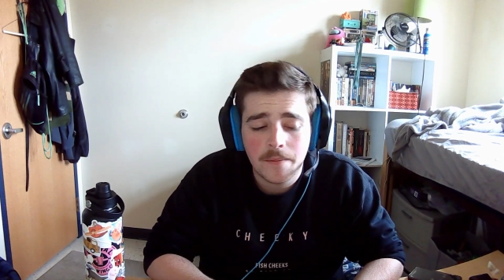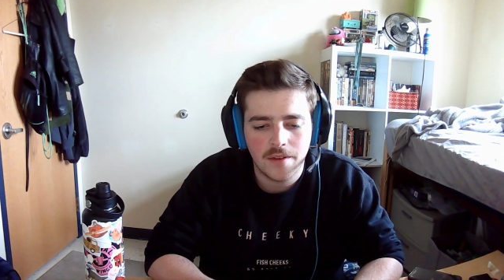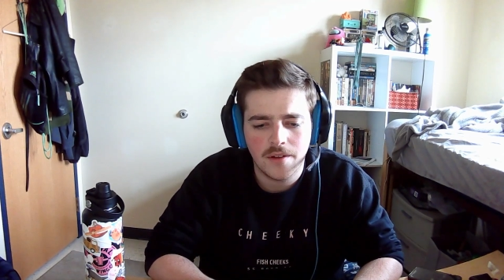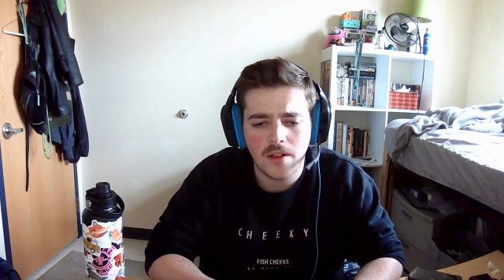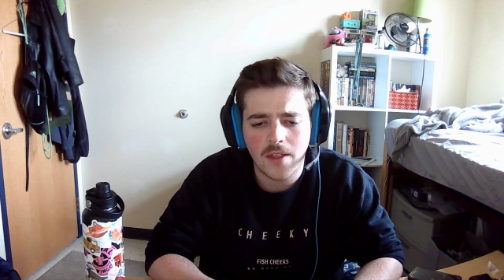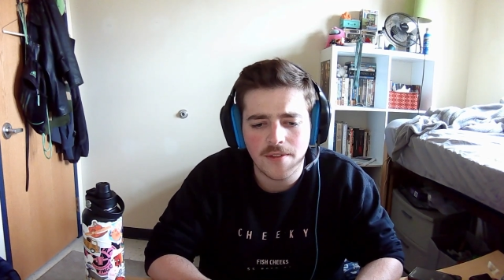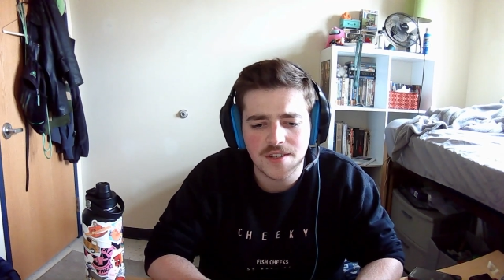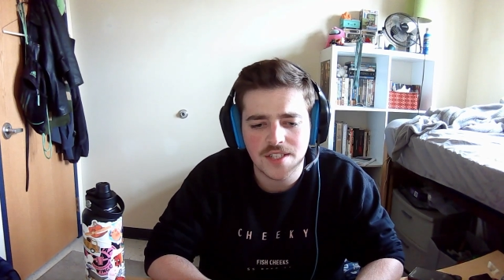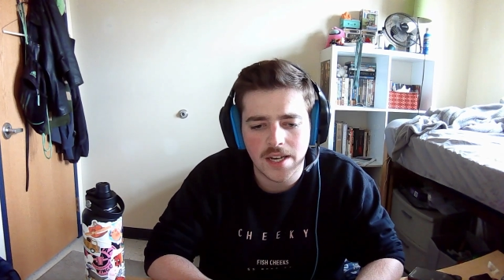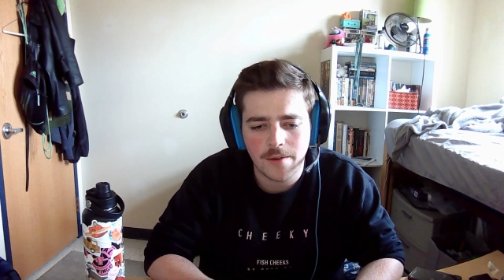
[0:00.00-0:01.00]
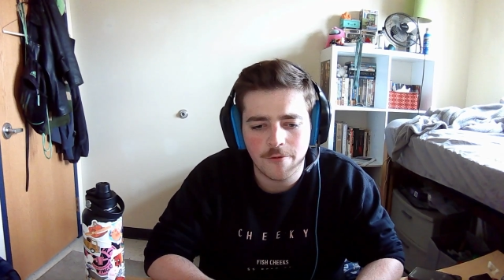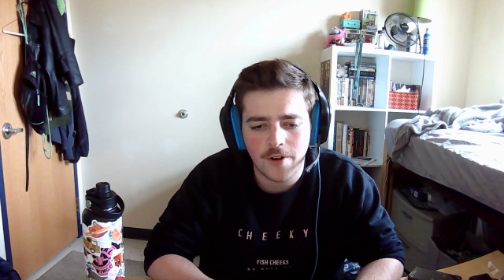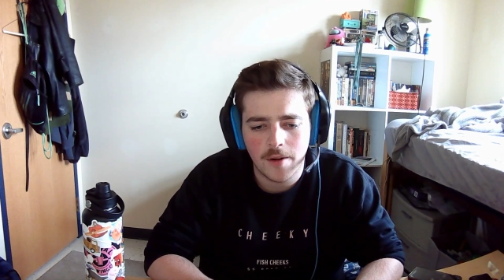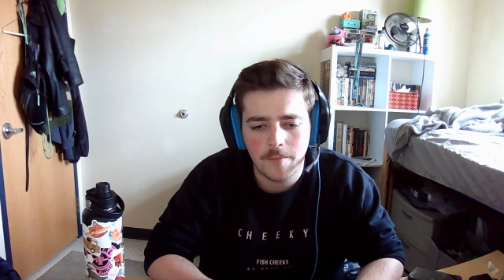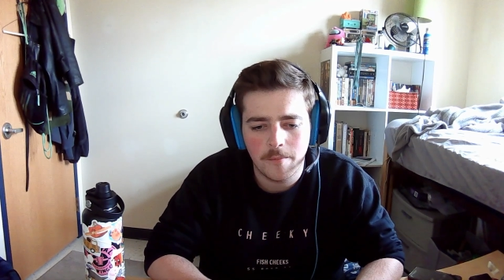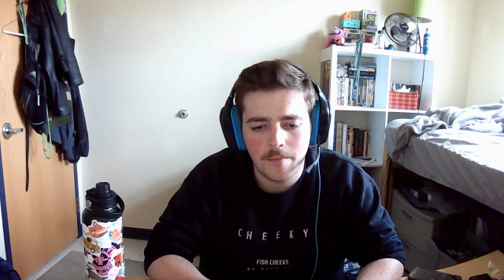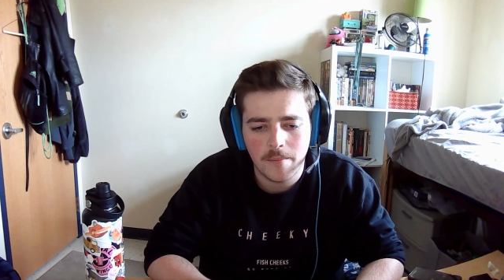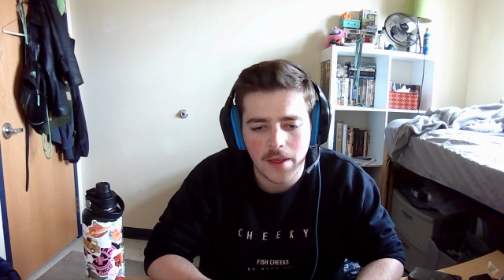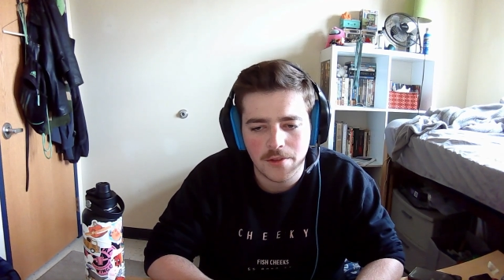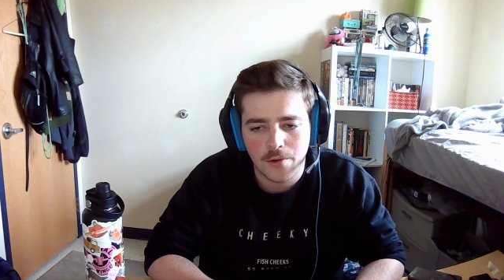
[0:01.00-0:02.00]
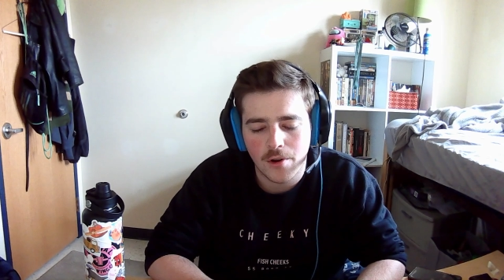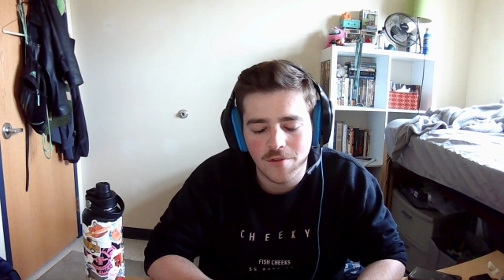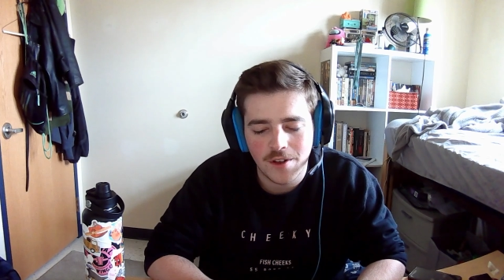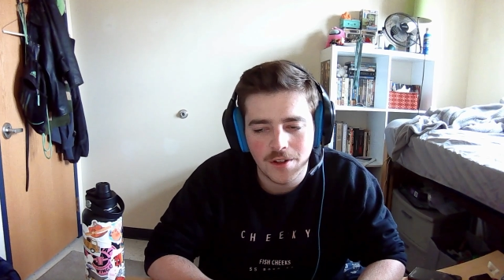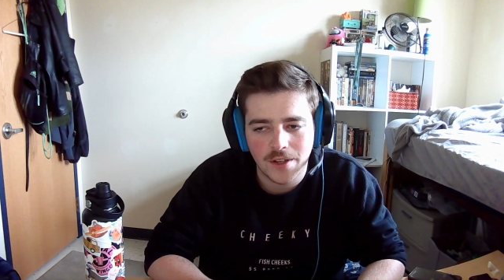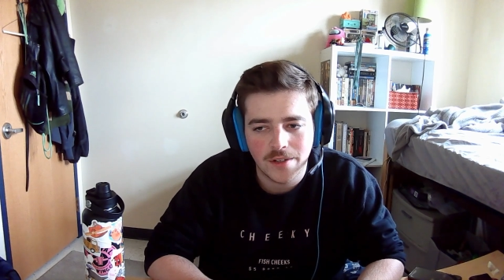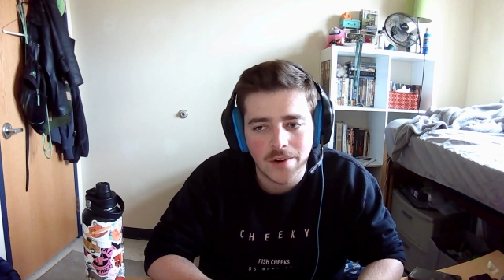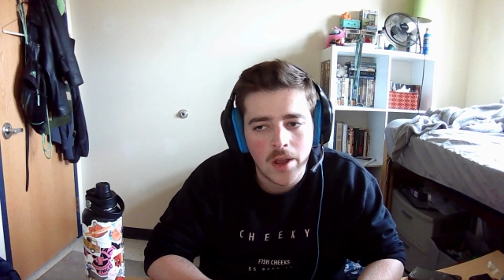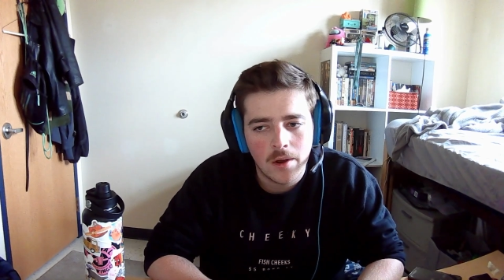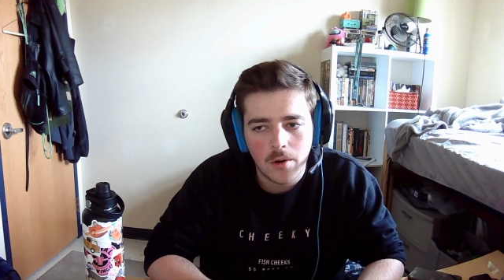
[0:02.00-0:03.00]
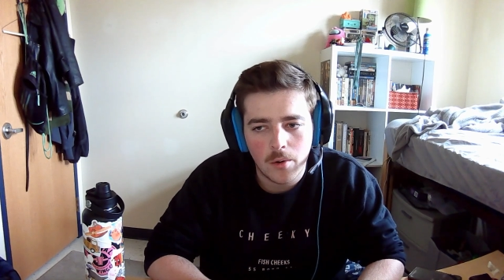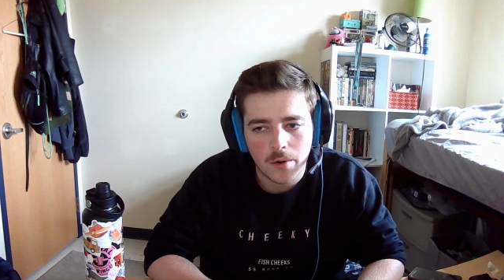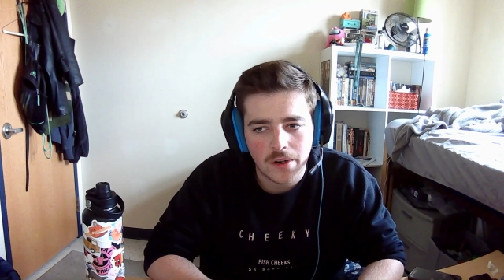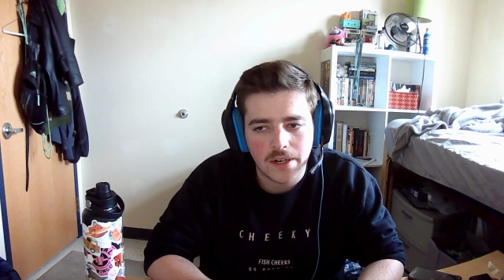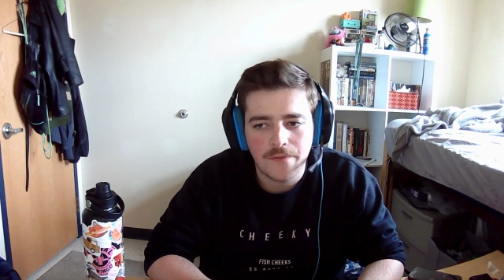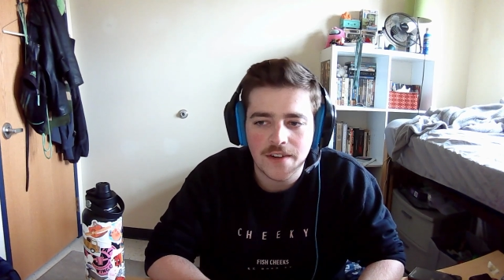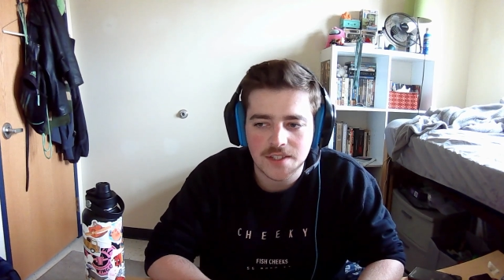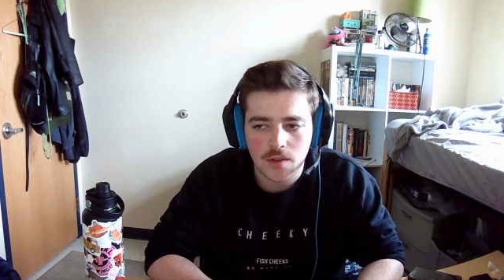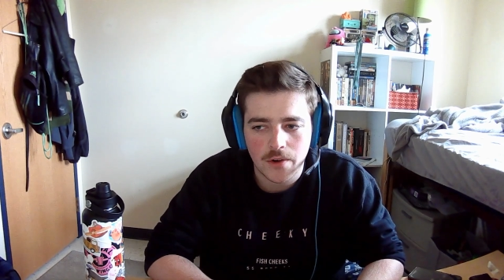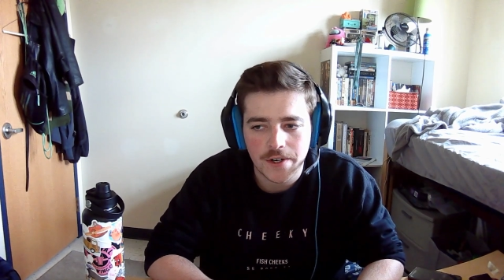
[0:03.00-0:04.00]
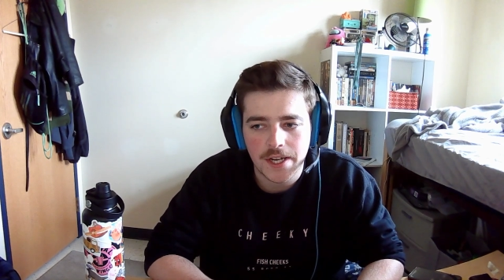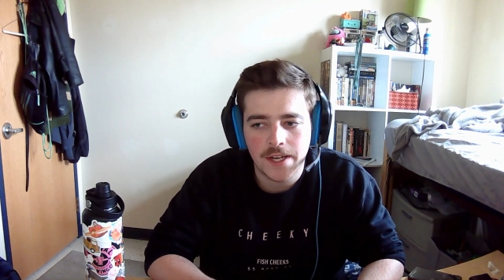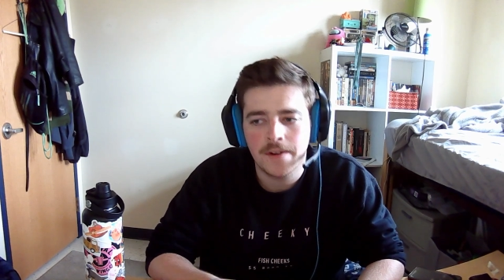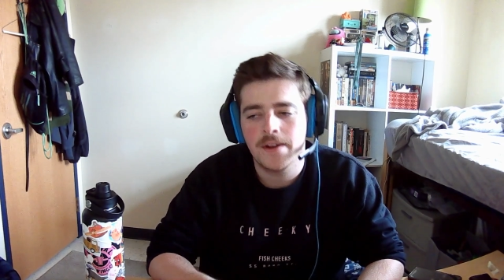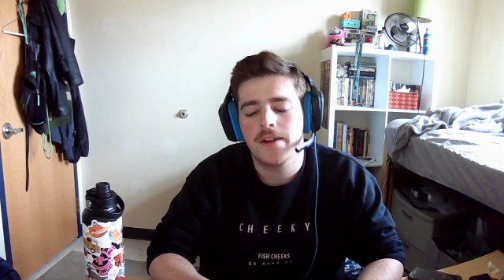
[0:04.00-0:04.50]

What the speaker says: And a lot of this set up from Matthew Colville and Orden and Vesloria.